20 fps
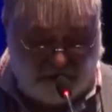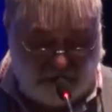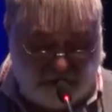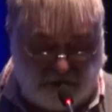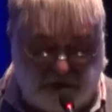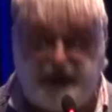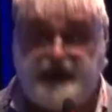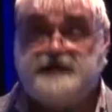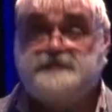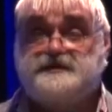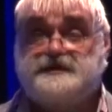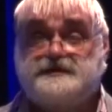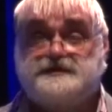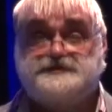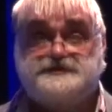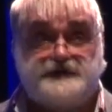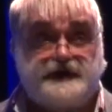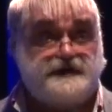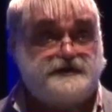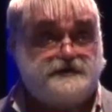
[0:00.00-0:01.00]
uh, Gabriel
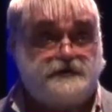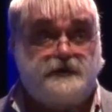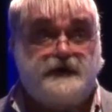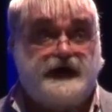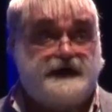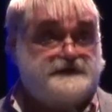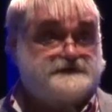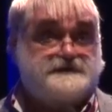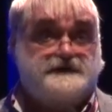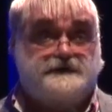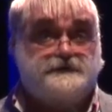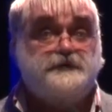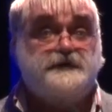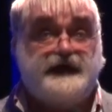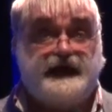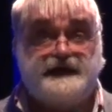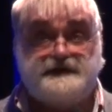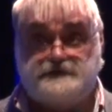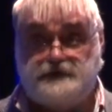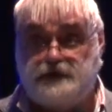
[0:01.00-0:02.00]
Tarde, who had, who
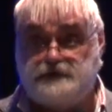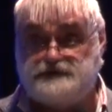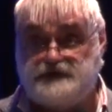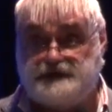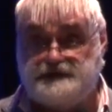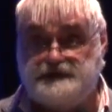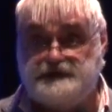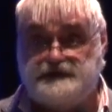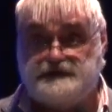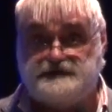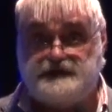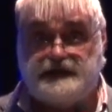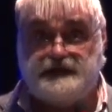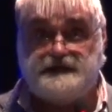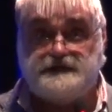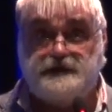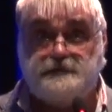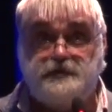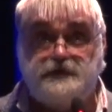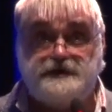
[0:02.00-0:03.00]
had those ideas.
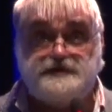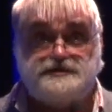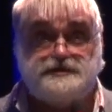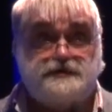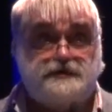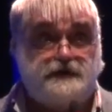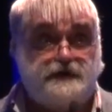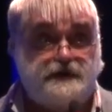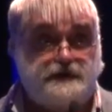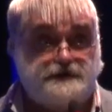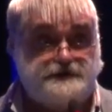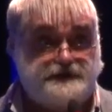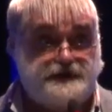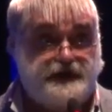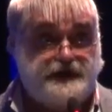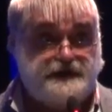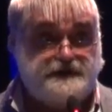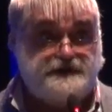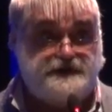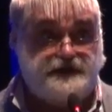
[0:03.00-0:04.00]
And the book is called
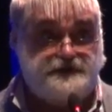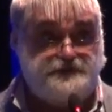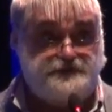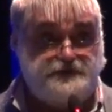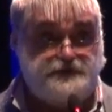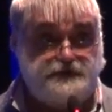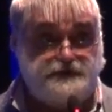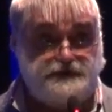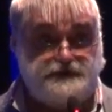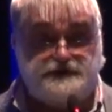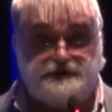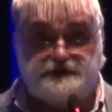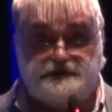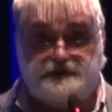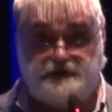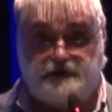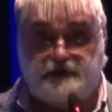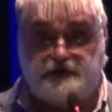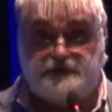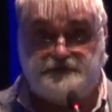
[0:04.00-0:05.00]

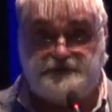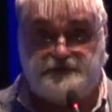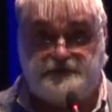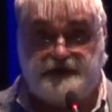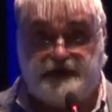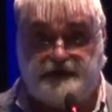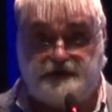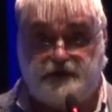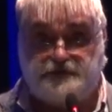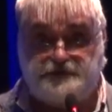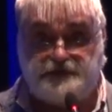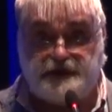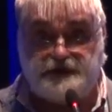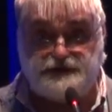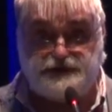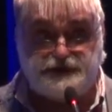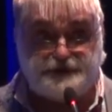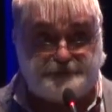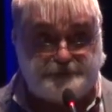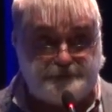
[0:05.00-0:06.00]
Diffusion of
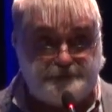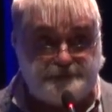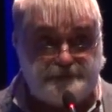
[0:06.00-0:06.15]
Innovation.